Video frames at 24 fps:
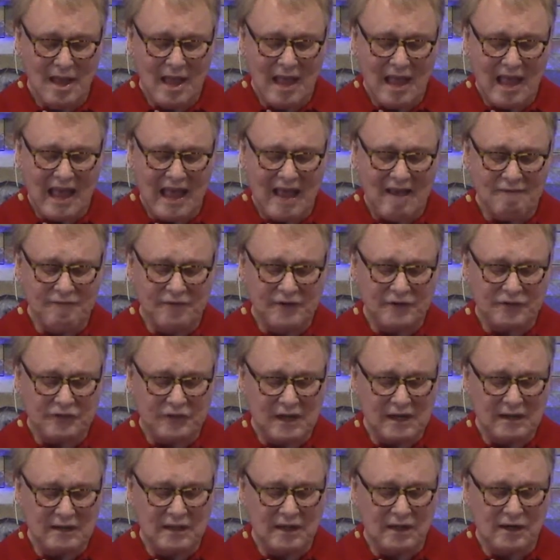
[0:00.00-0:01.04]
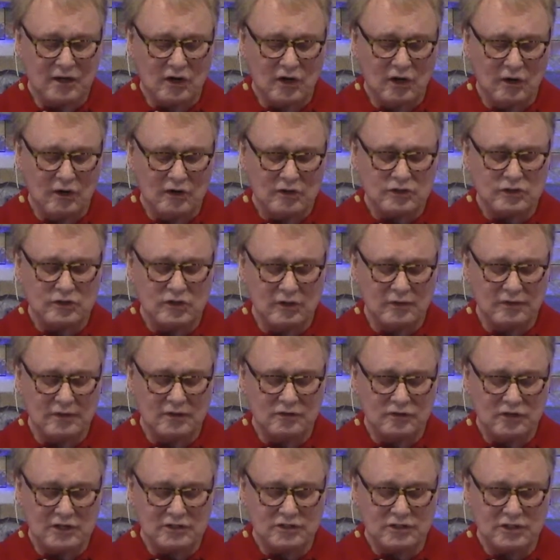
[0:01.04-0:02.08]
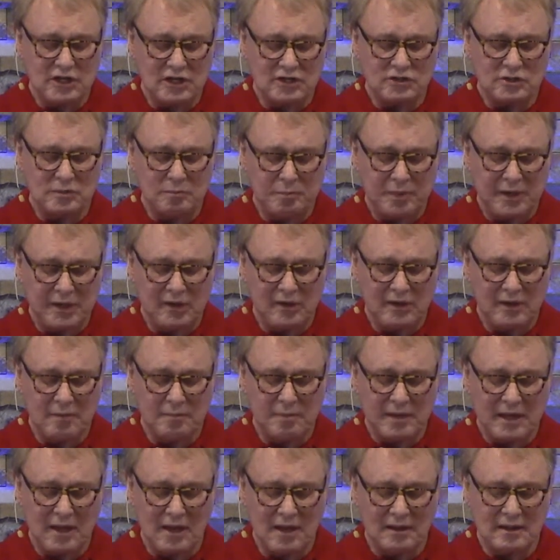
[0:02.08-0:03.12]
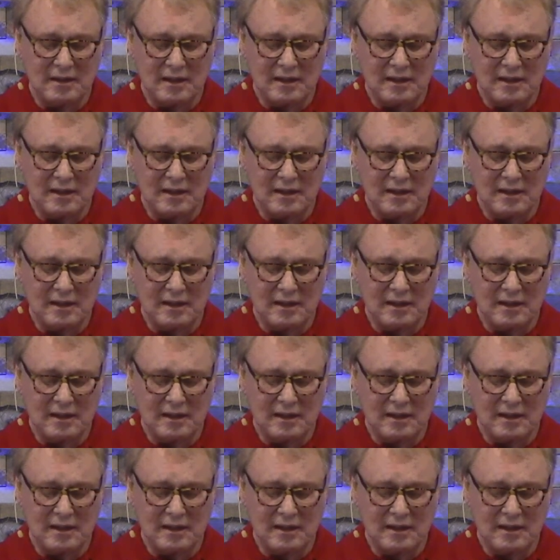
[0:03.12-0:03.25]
Everything that occurs during the gestation period and beyond